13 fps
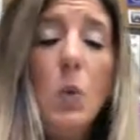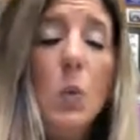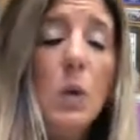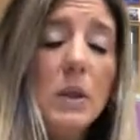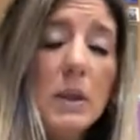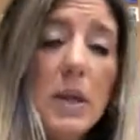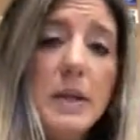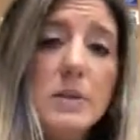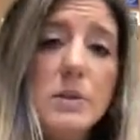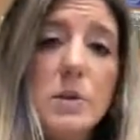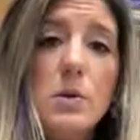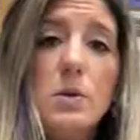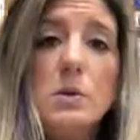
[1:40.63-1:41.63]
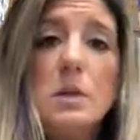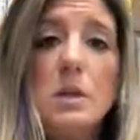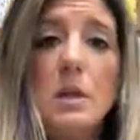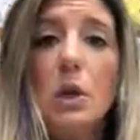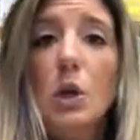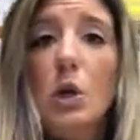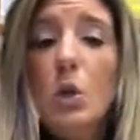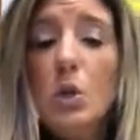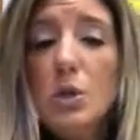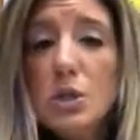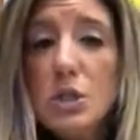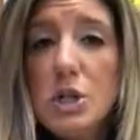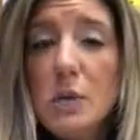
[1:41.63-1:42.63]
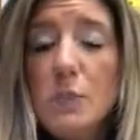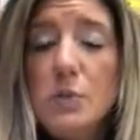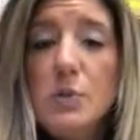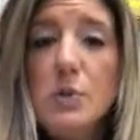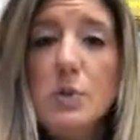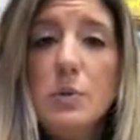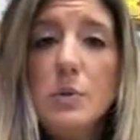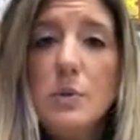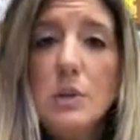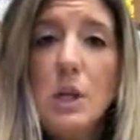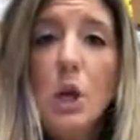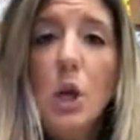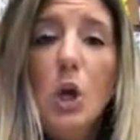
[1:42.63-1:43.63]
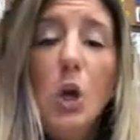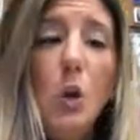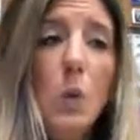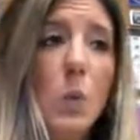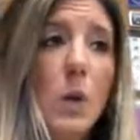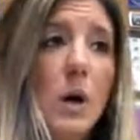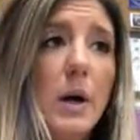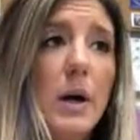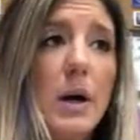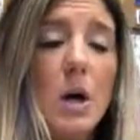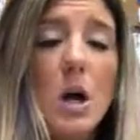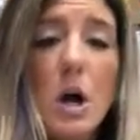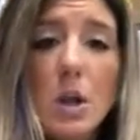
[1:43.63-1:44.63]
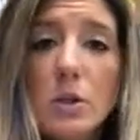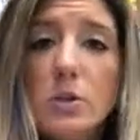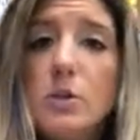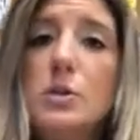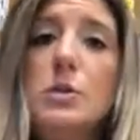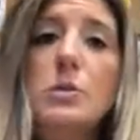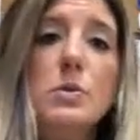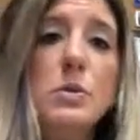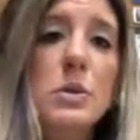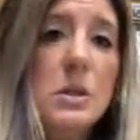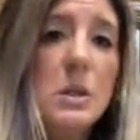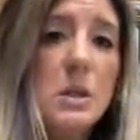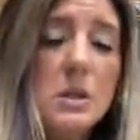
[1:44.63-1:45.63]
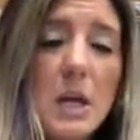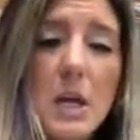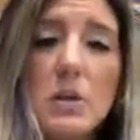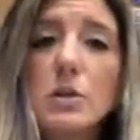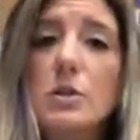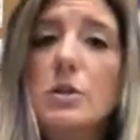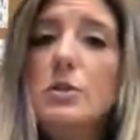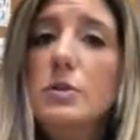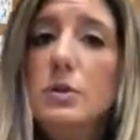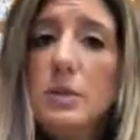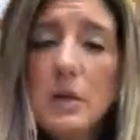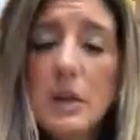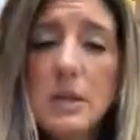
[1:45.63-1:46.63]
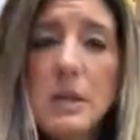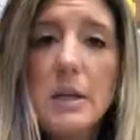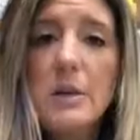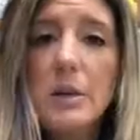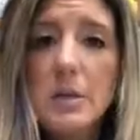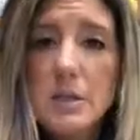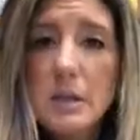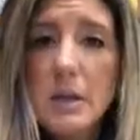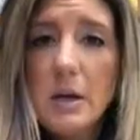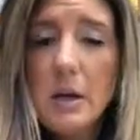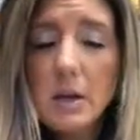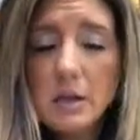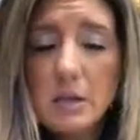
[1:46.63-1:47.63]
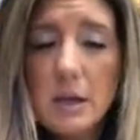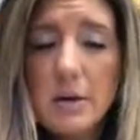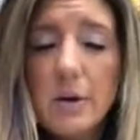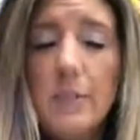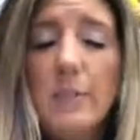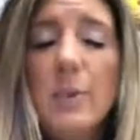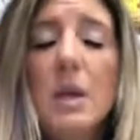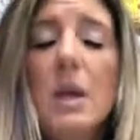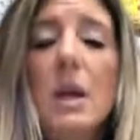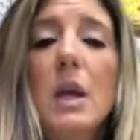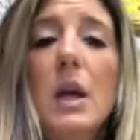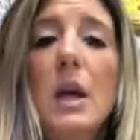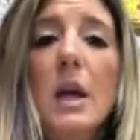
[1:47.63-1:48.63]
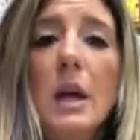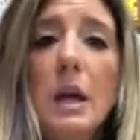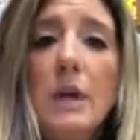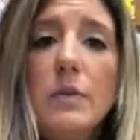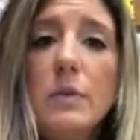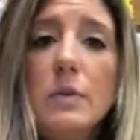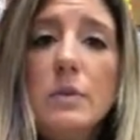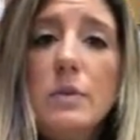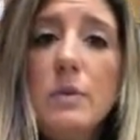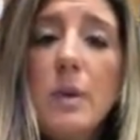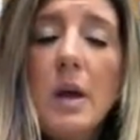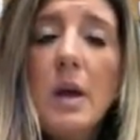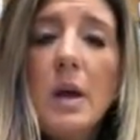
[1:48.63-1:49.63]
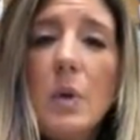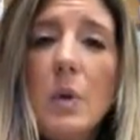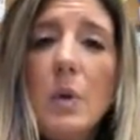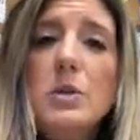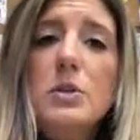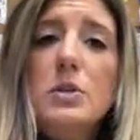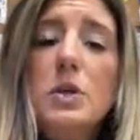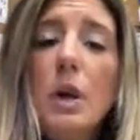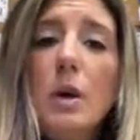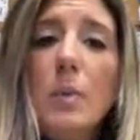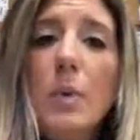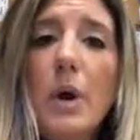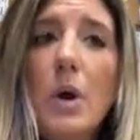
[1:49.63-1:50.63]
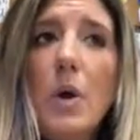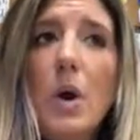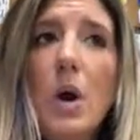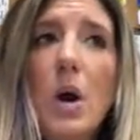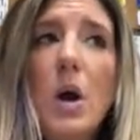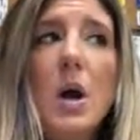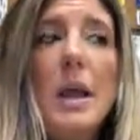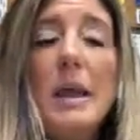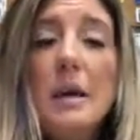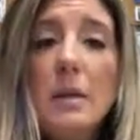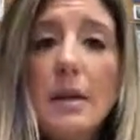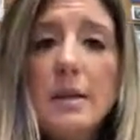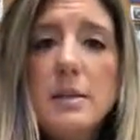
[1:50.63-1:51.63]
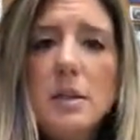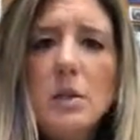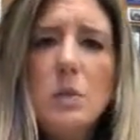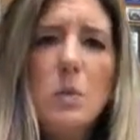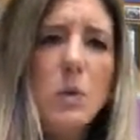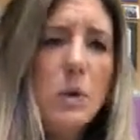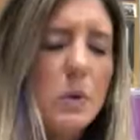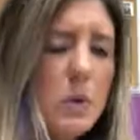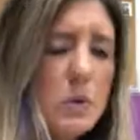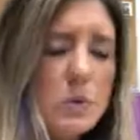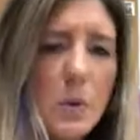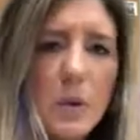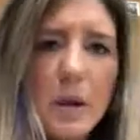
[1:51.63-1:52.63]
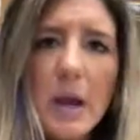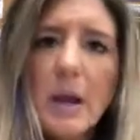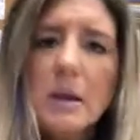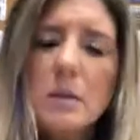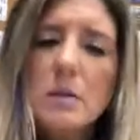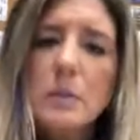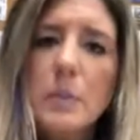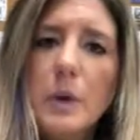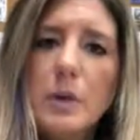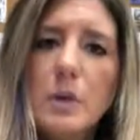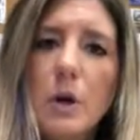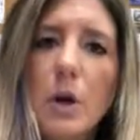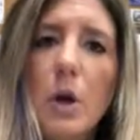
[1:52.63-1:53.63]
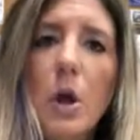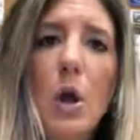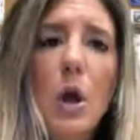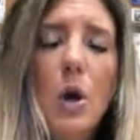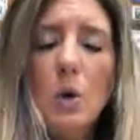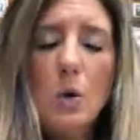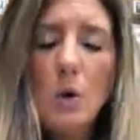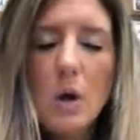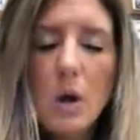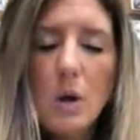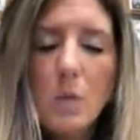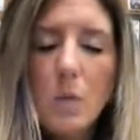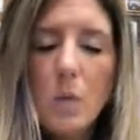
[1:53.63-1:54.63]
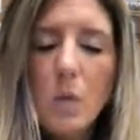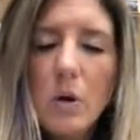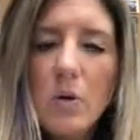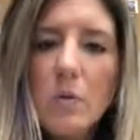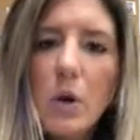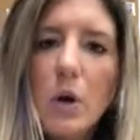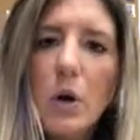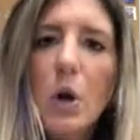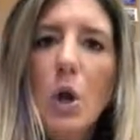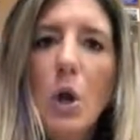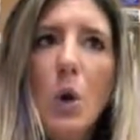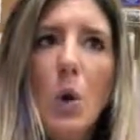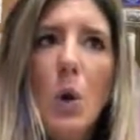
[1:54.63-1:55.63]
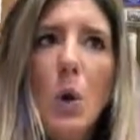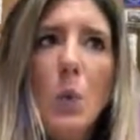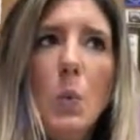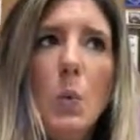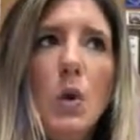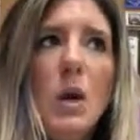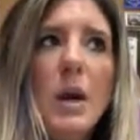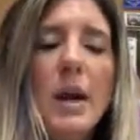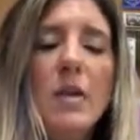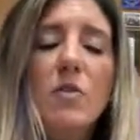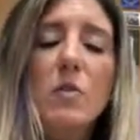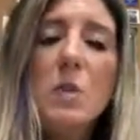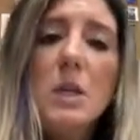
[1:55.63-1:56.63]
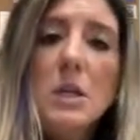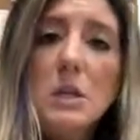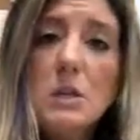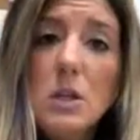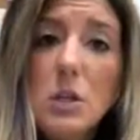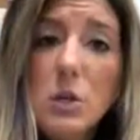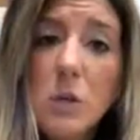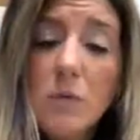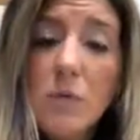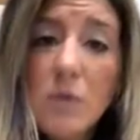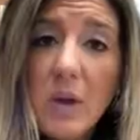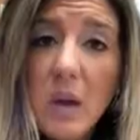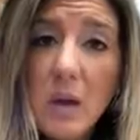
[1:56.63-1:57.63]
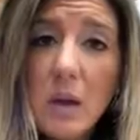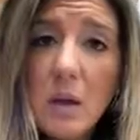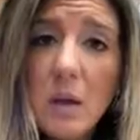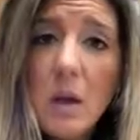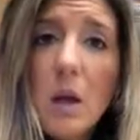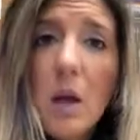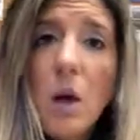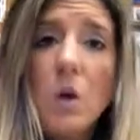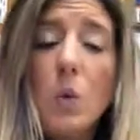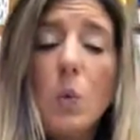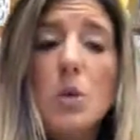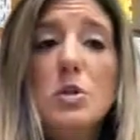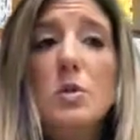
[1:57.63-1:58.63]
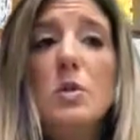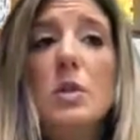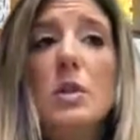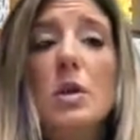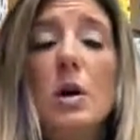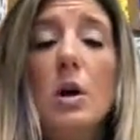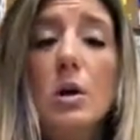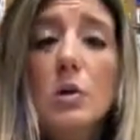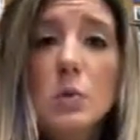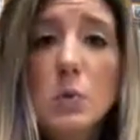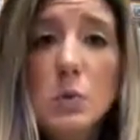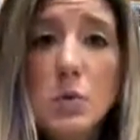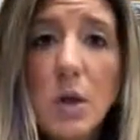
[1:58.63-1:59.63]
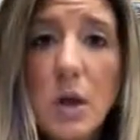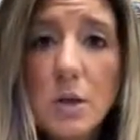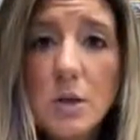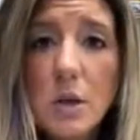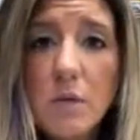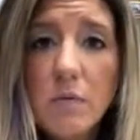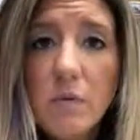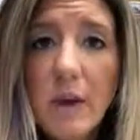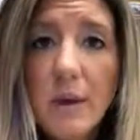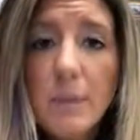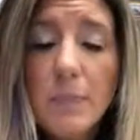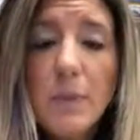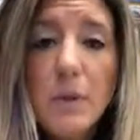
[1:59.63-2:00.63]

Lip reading: What lines do you see? What shapes do you see? What colors do you see? Textures, etc., etc. After you do that, I want you to talk about, analyze it. What do you think is going on in this picture or work of art? What kind of meanings can you convey? Or what do you think the artist was trying to convey?